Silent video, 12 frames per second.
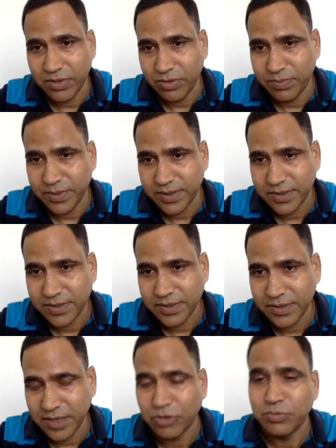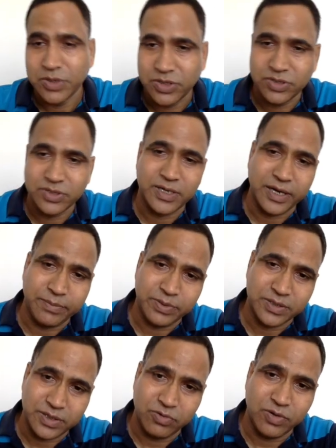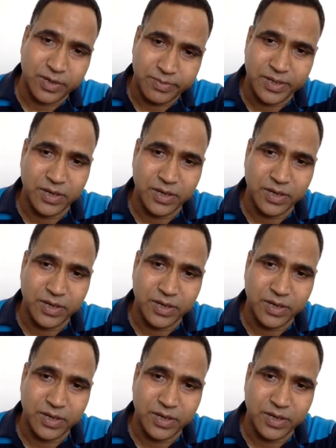opex. How much capex requirement